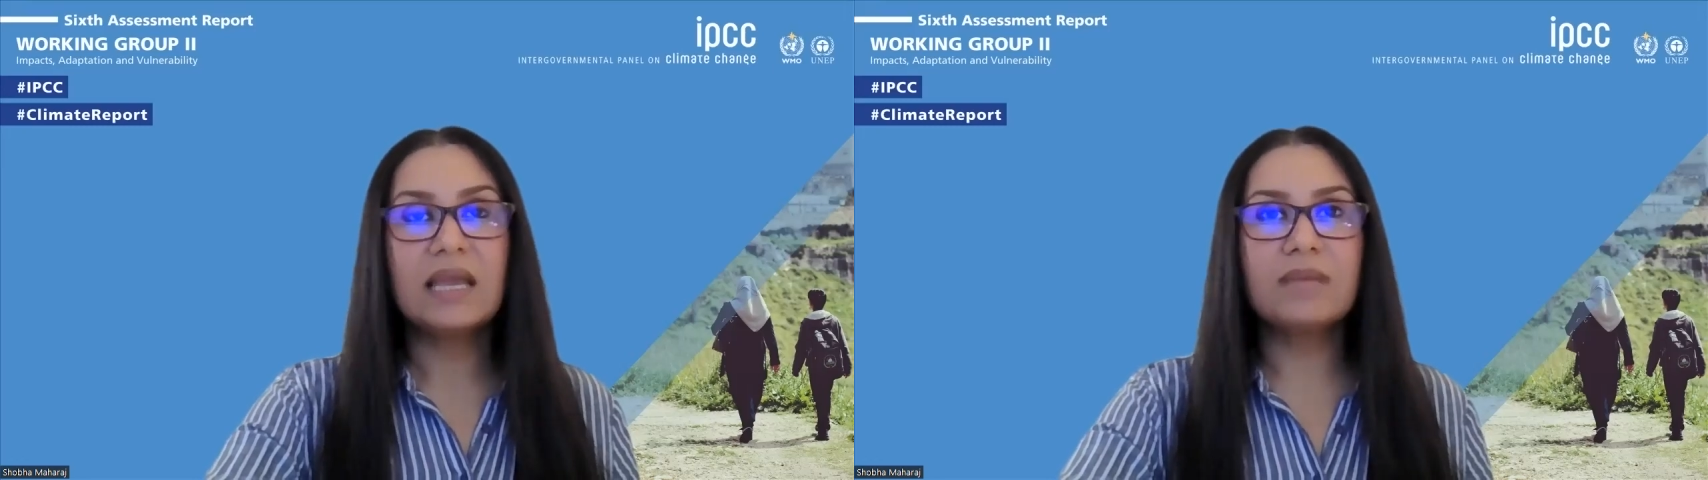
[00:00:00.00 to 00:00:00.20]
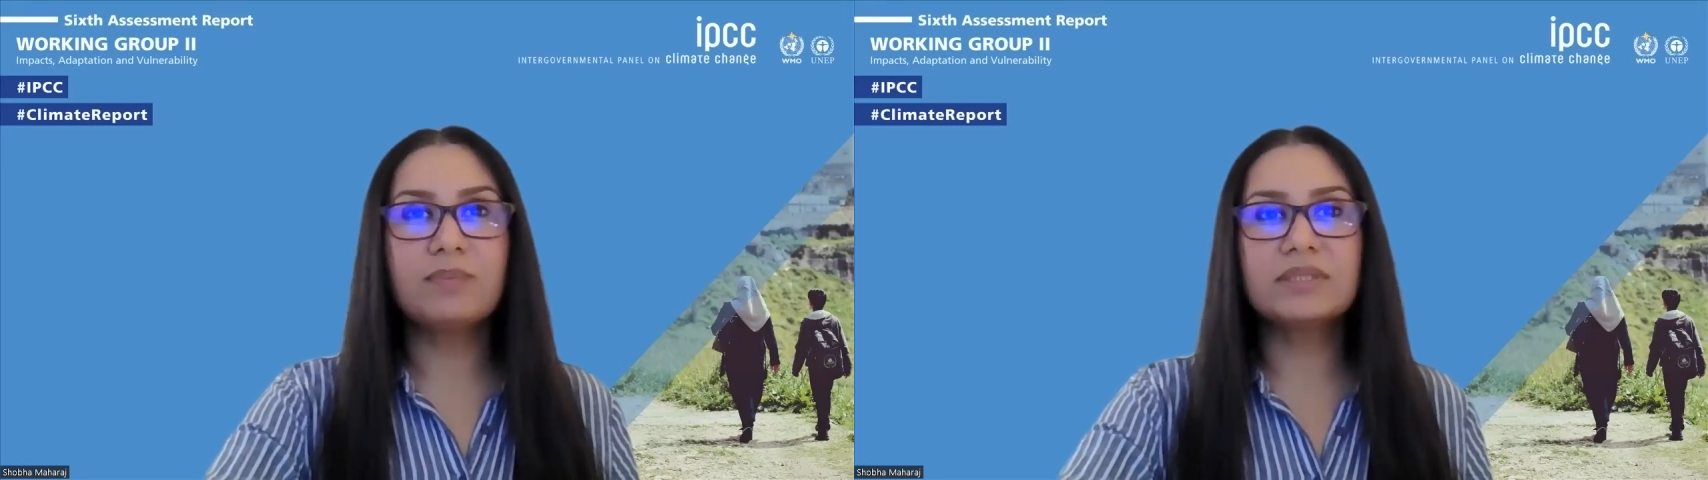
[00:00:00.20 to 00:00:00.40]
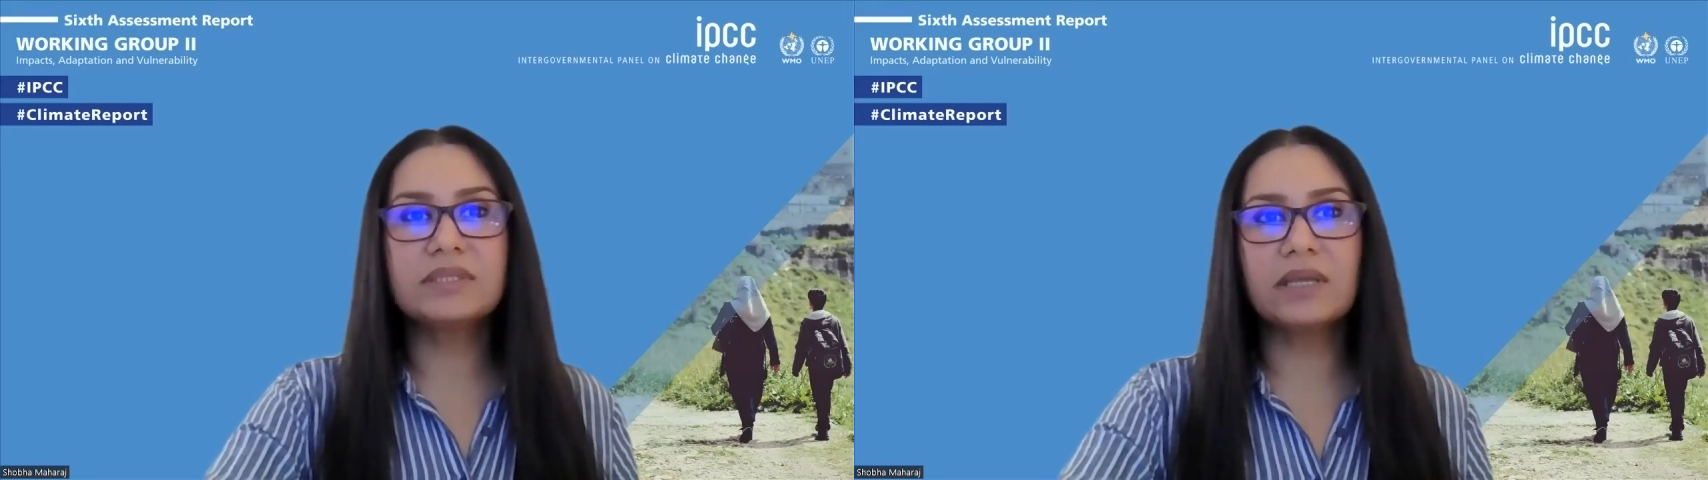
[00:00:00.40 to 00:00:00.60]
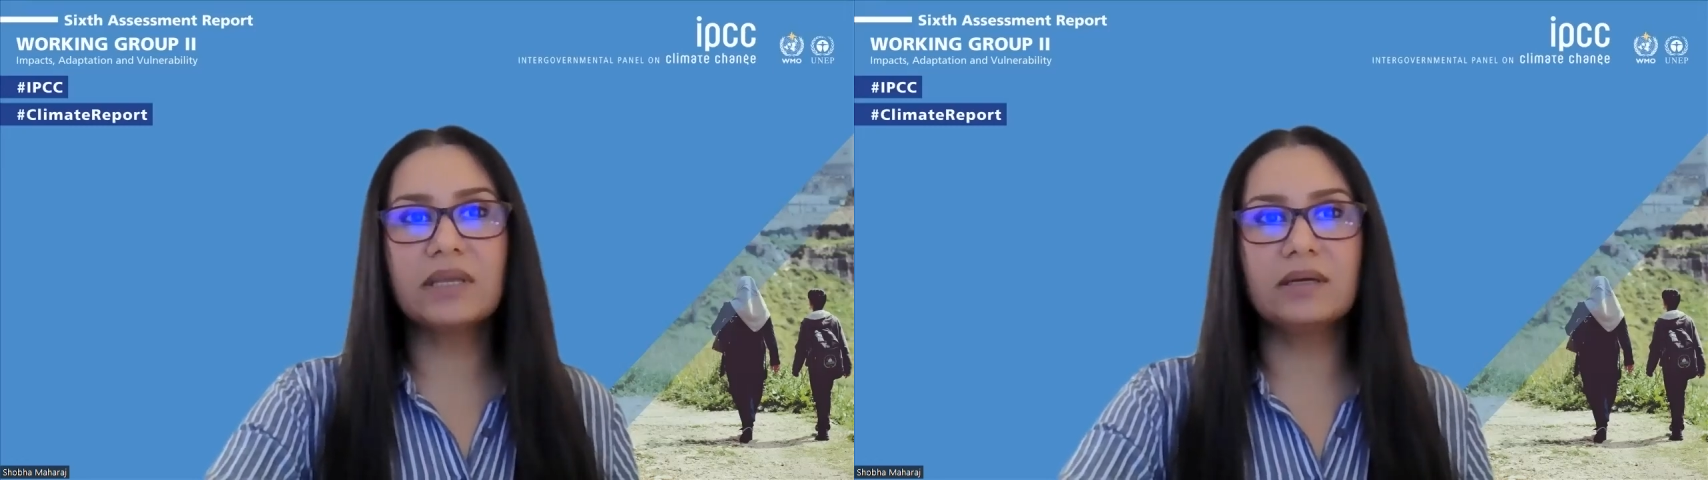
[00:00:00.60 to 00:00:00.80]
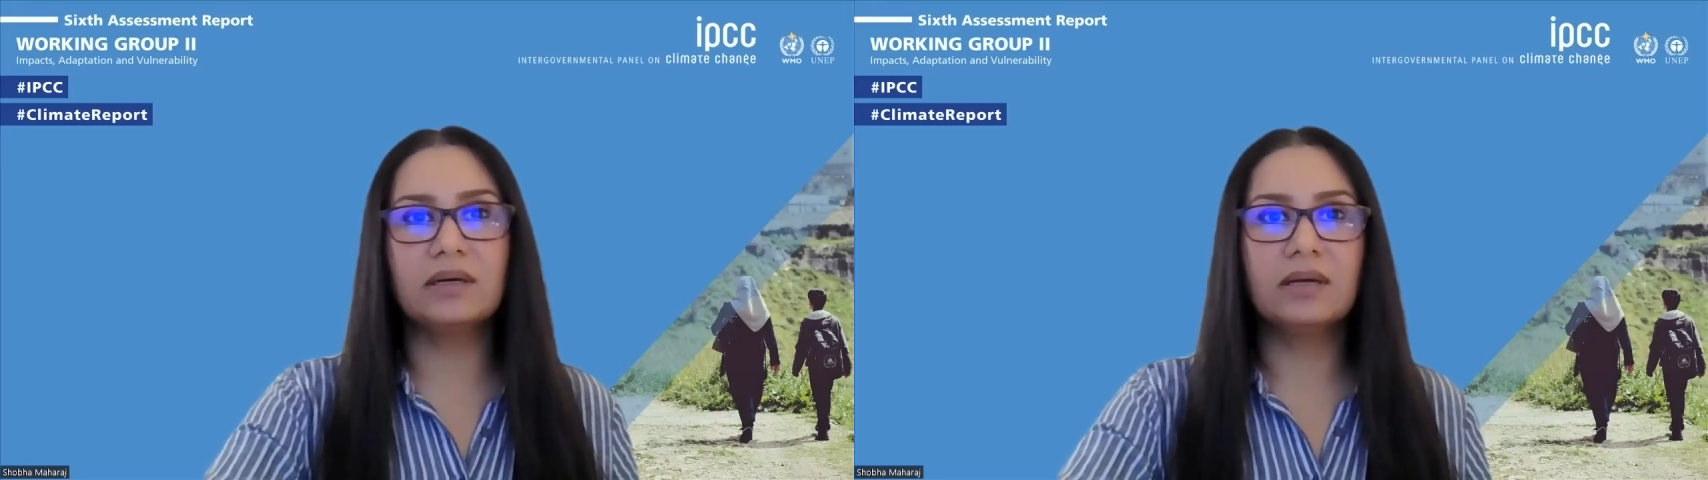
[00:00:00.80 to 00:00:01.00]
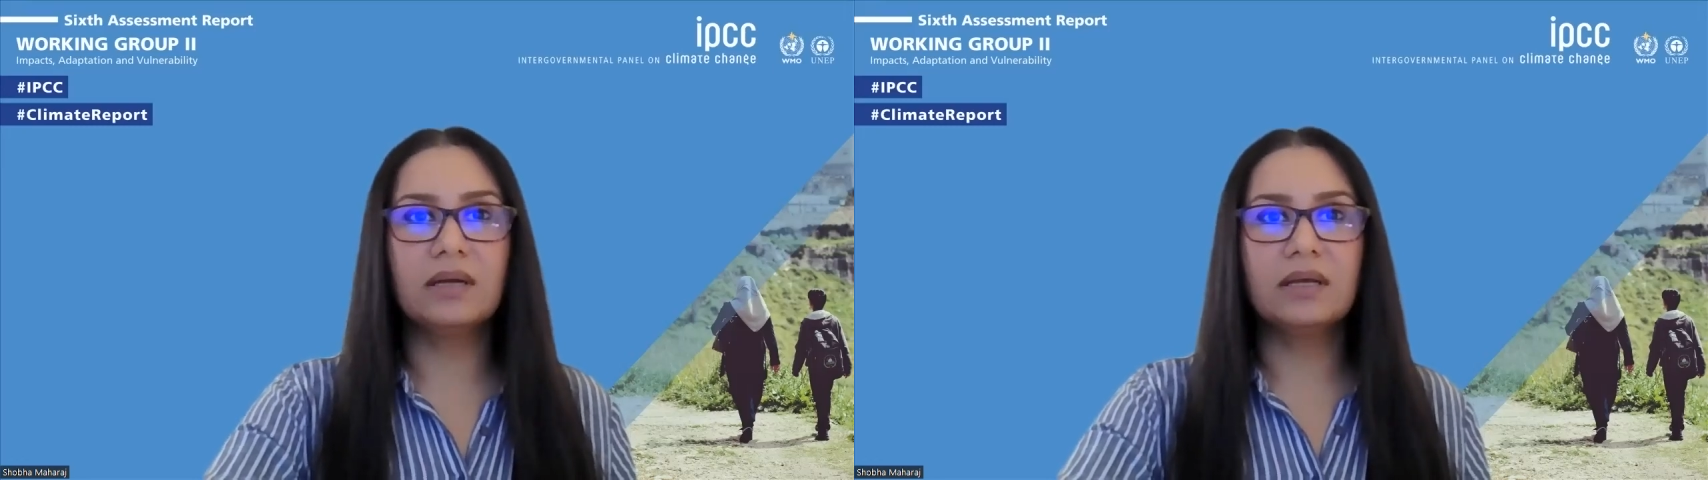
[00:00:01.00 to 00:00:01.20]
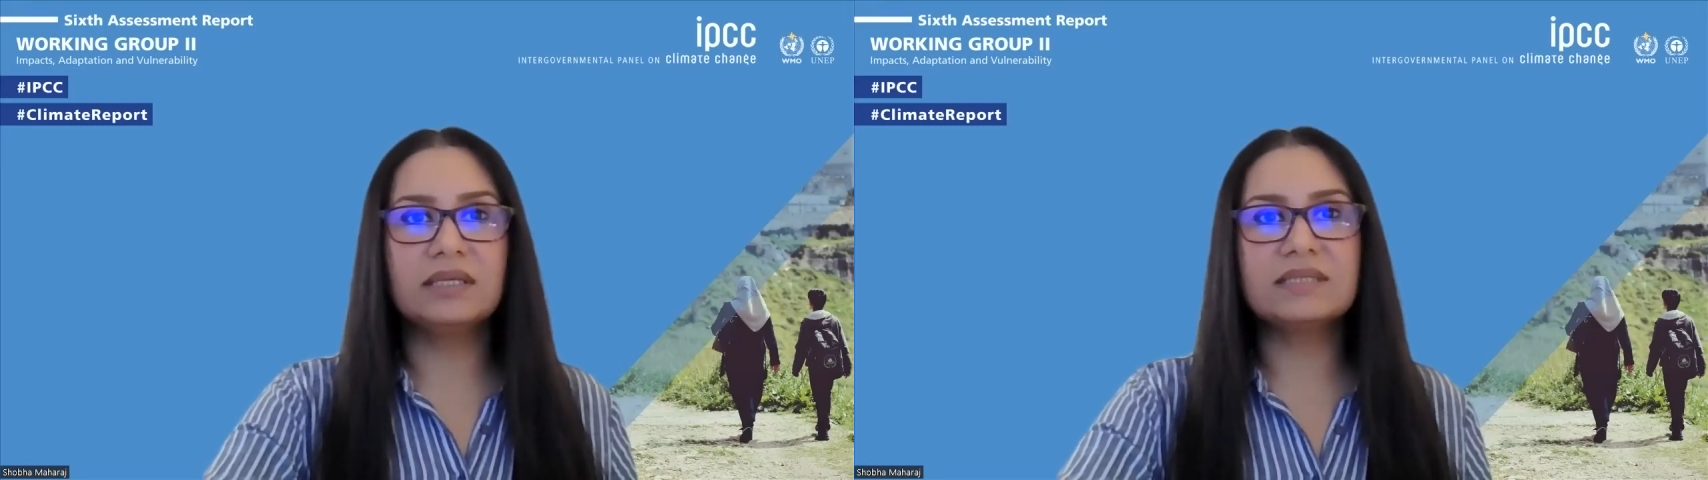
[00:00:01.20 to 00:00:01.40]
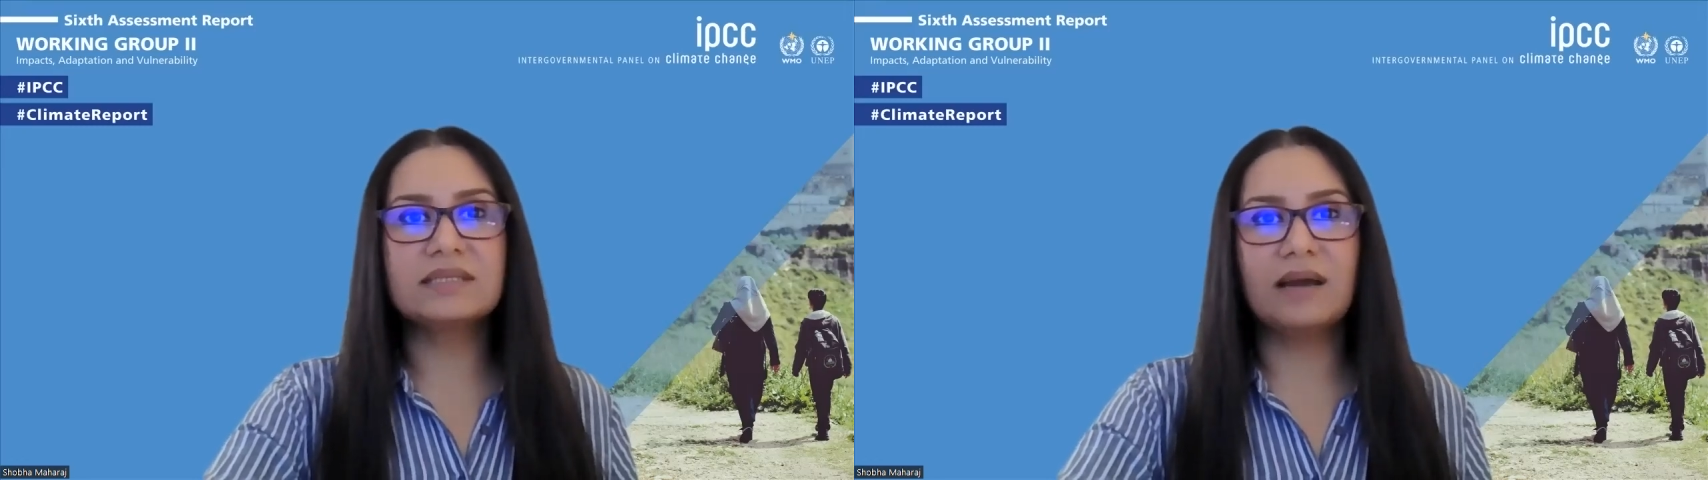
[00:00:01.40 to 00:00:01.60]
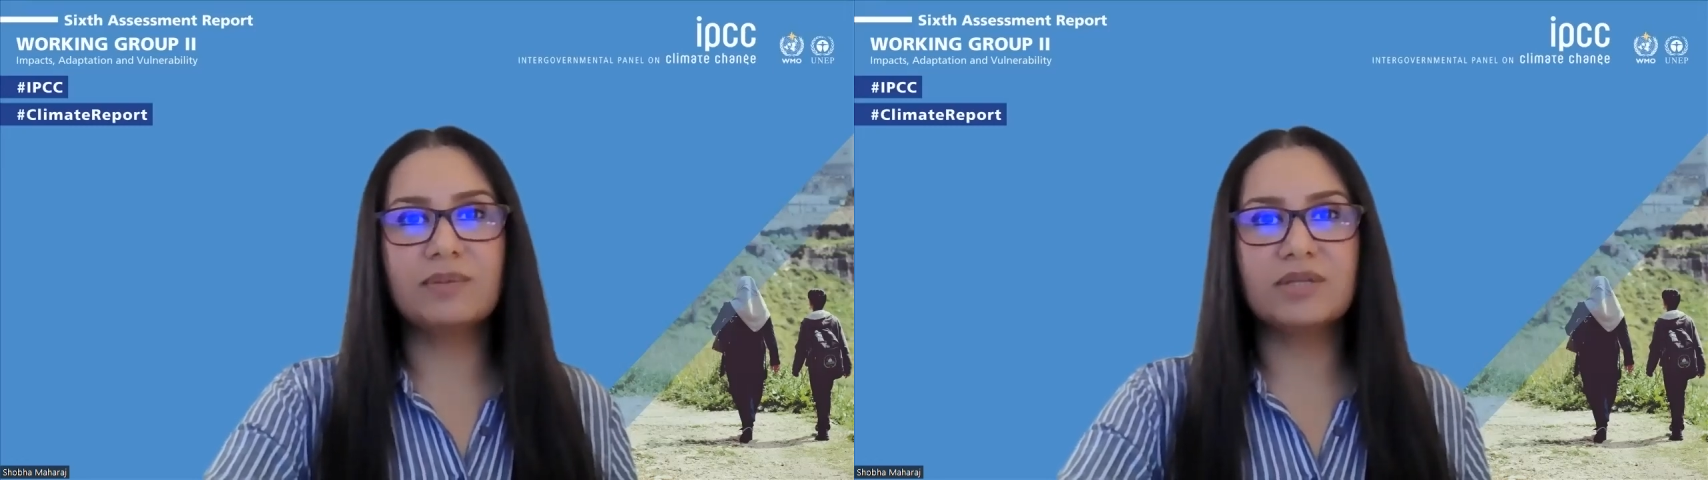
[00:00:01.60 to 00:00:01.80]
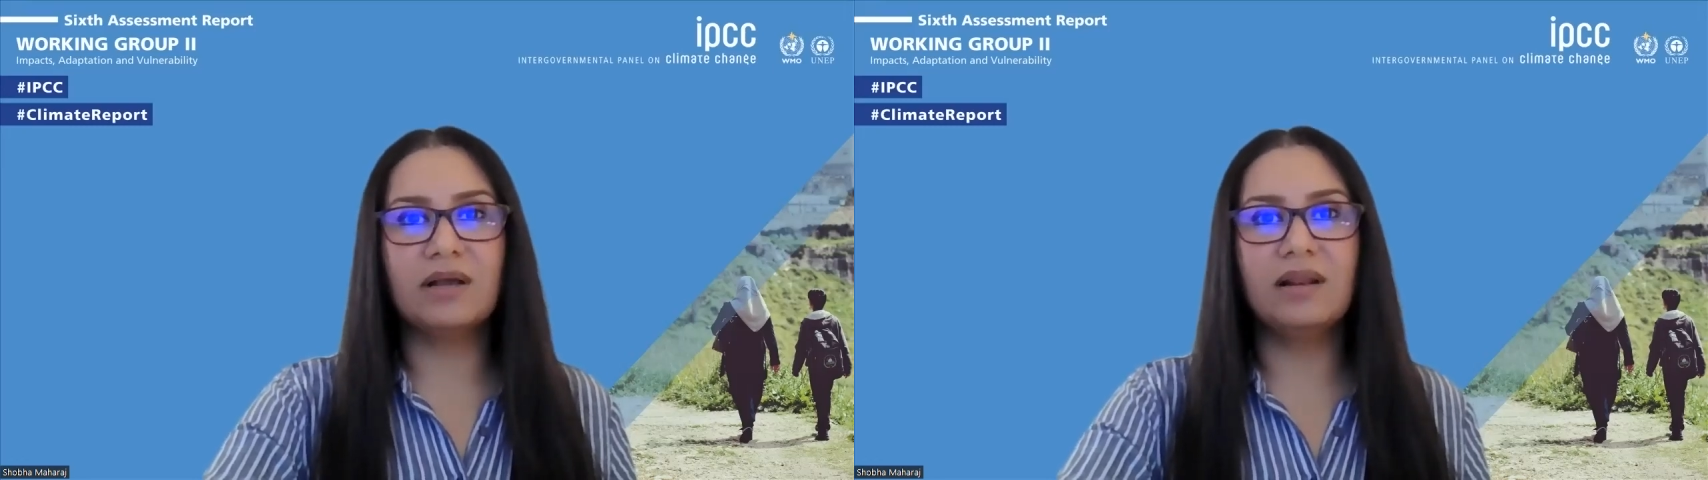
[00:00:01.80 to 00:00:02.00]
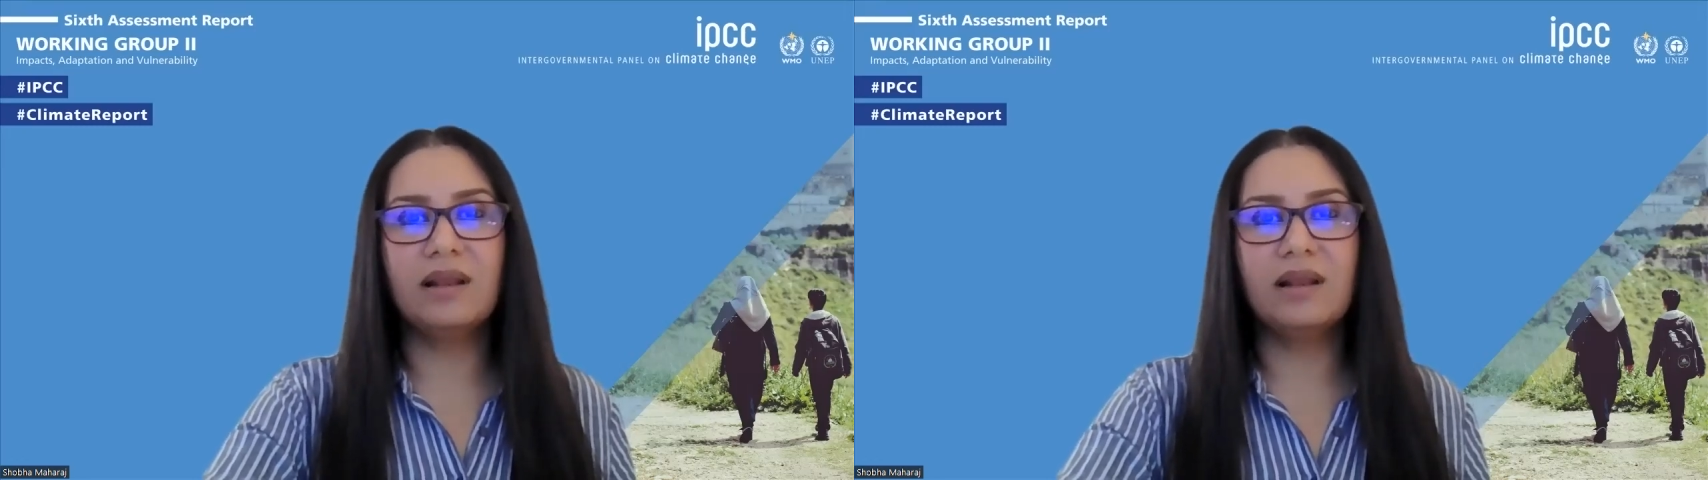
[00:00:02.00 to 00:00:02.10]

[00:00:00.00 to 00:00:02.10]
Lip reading: In particular, these gaps are